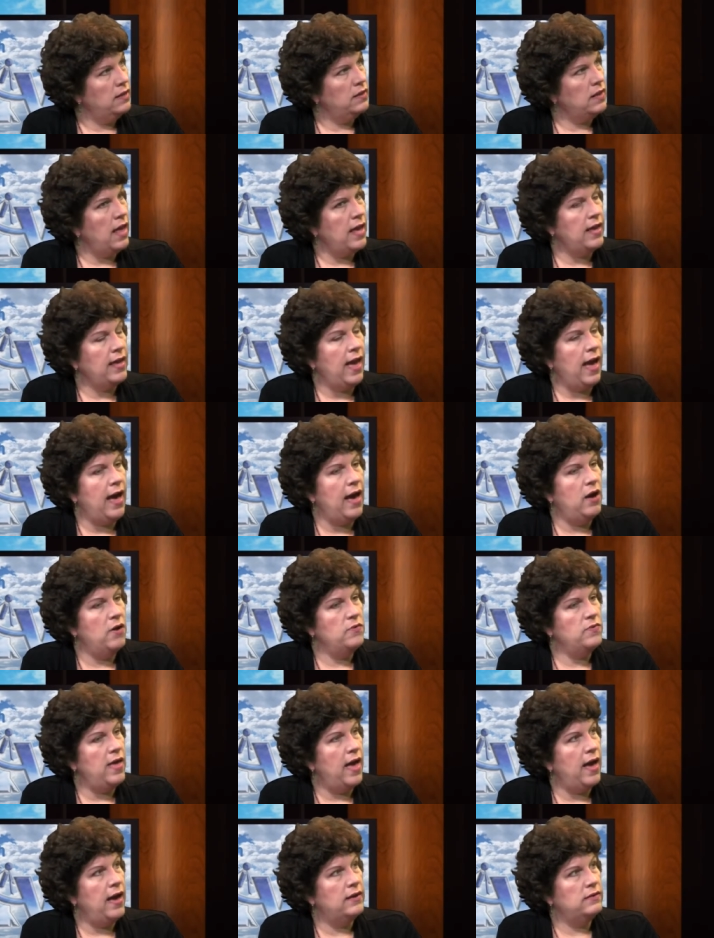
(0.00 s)
like how
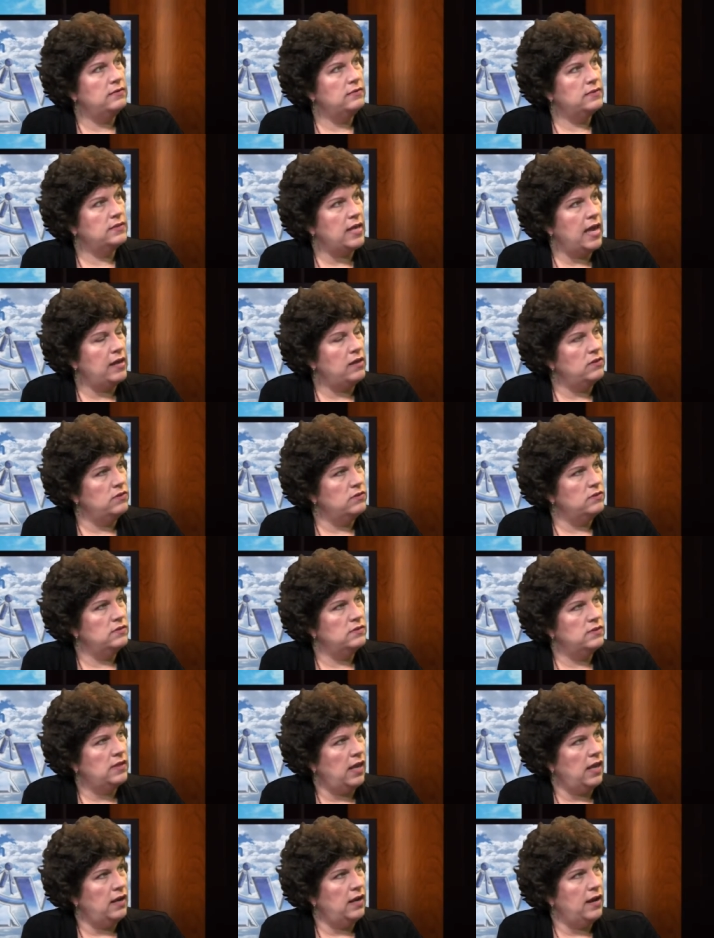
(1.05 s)
that
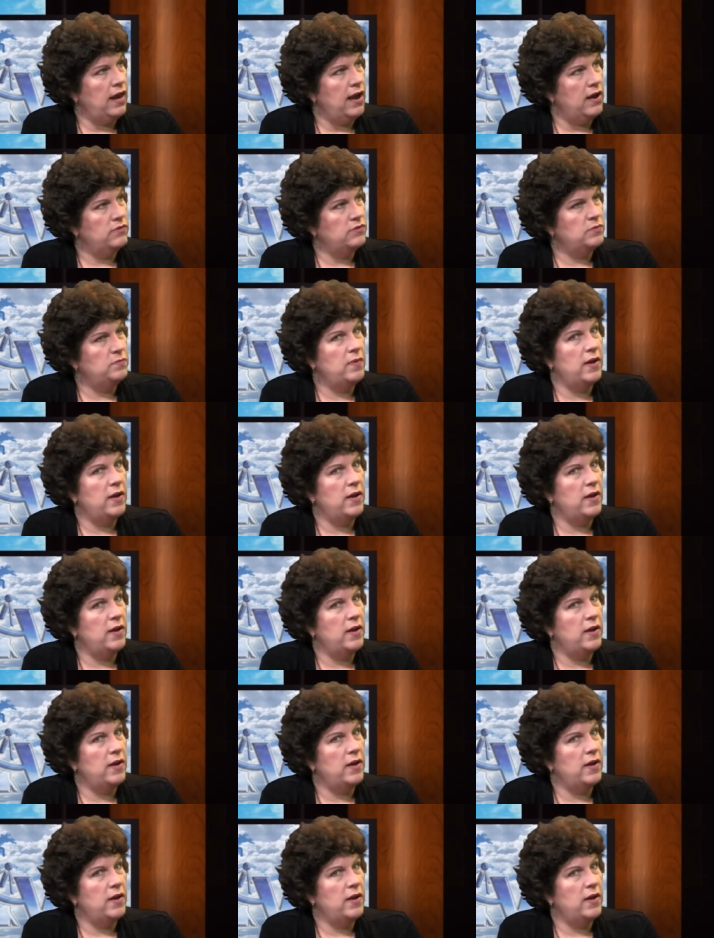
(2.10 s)
cycles in and out.